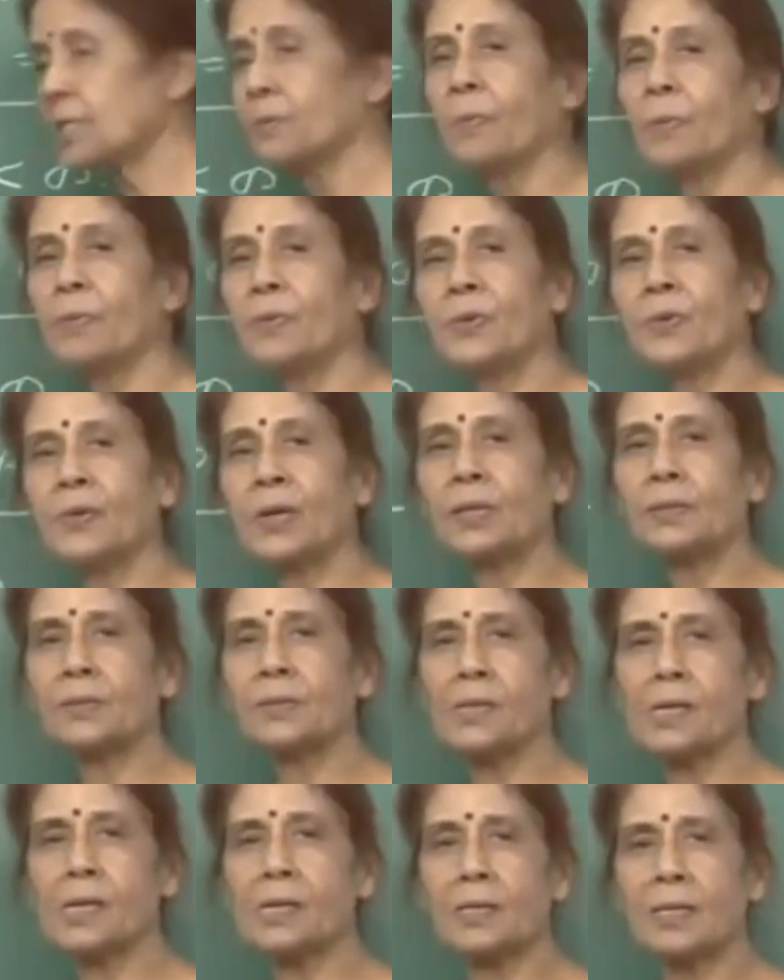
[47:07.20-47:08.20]
may be
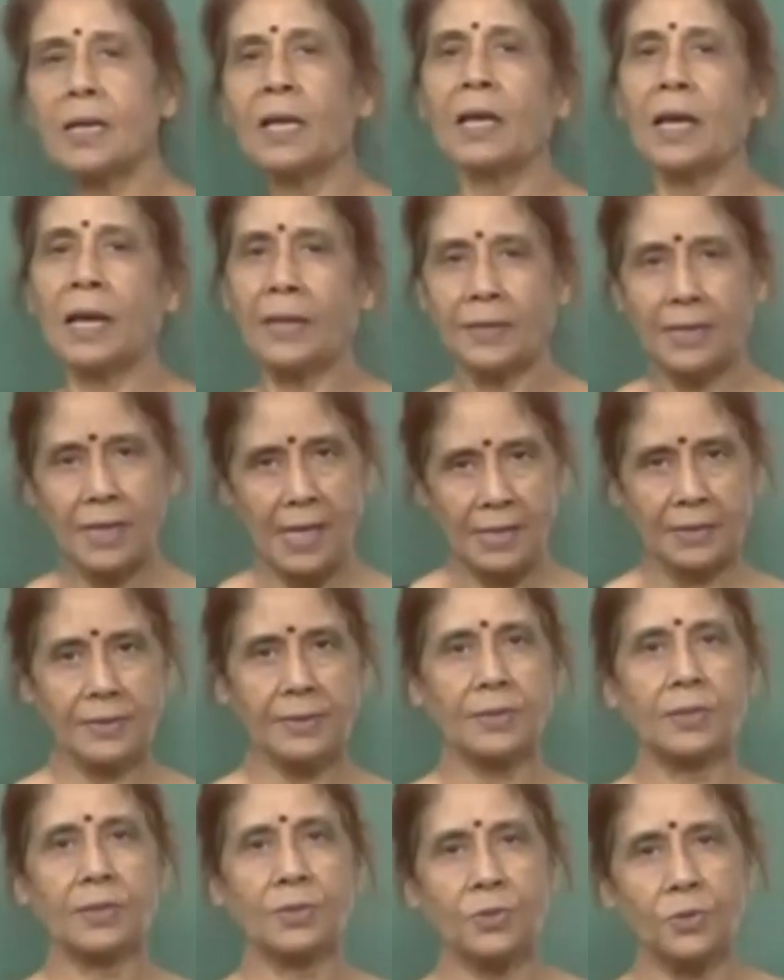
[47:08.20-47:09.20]
transient and yes.
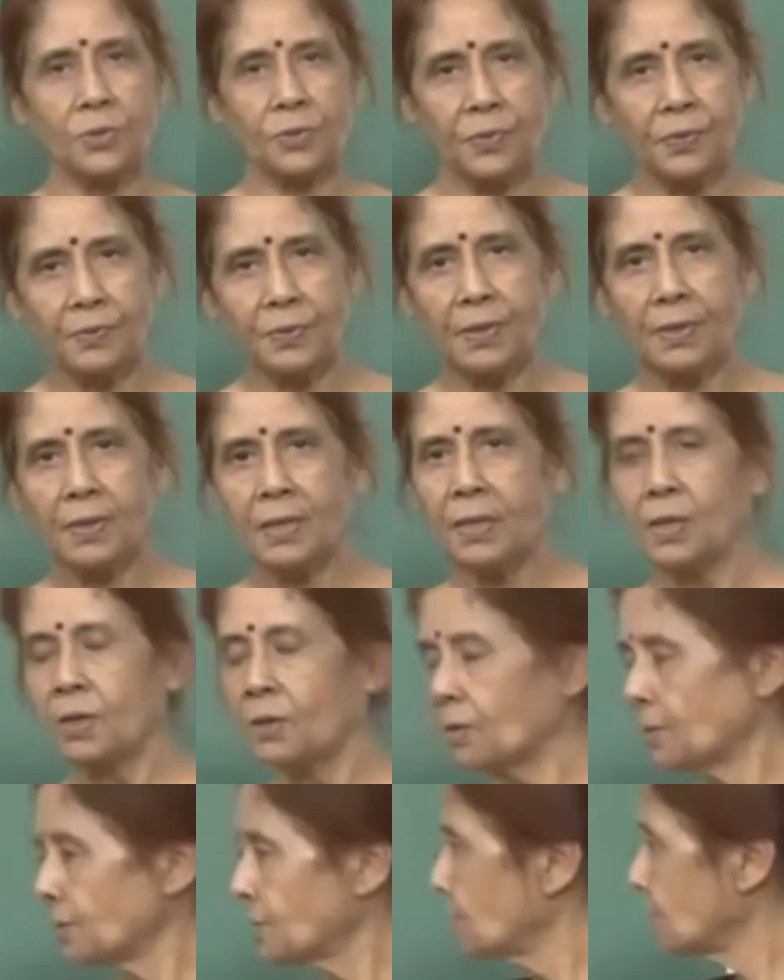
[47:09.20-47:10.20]
So, we will
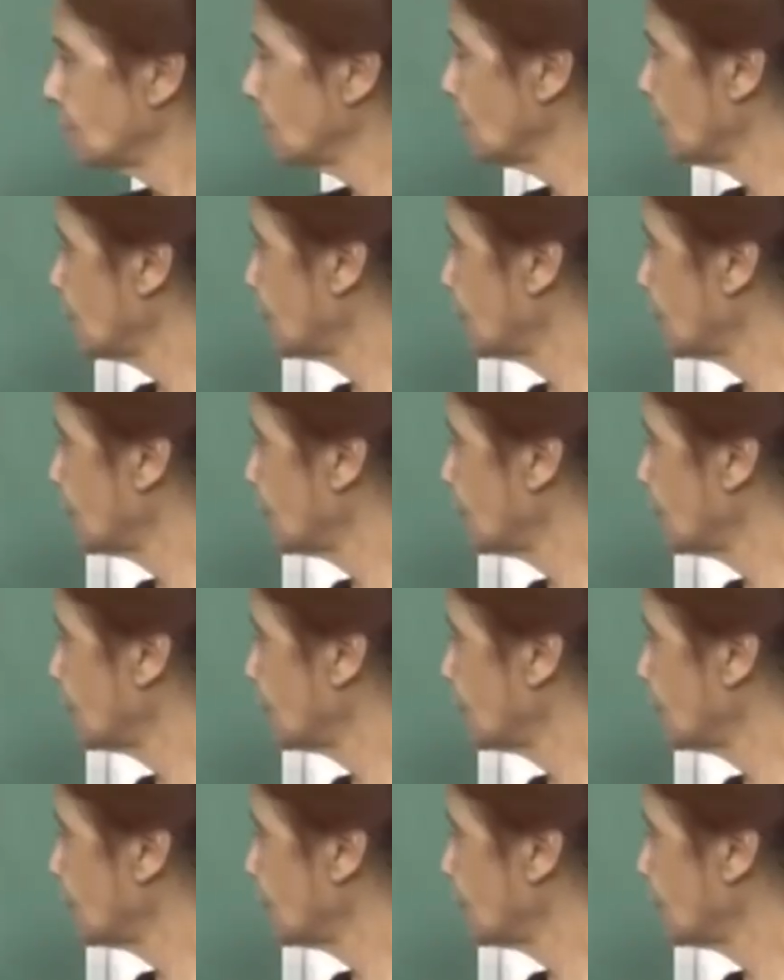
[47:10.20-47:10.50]
also look